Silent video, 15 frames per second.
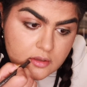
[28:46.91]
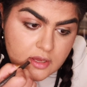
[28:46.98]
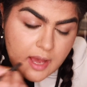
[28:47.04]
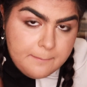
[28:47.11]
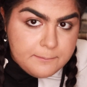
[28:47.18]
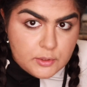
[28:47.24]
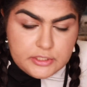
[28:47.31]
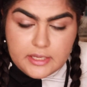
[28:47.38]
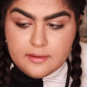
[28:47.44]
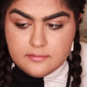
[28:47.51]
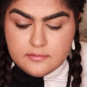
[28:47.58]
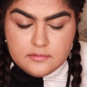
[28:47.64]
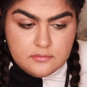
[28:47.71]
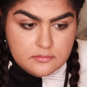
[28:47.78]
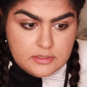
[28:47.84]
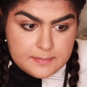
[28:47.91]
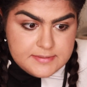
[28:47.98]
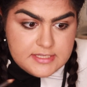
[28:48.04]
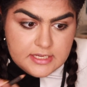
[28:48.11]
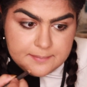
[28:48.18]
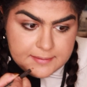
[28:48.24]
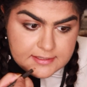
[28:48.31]
a bullet
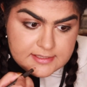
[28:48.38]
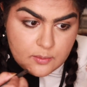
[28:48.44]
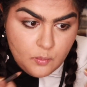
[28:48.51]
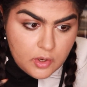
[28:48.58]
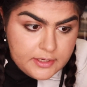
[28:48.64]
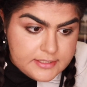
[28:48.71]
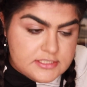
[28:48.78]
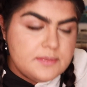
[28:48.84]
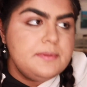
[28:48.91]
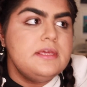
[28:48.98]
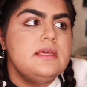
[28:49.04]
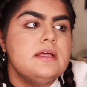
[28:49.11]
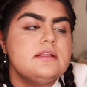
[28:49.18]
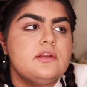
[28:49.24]
lipstick because I want it to be a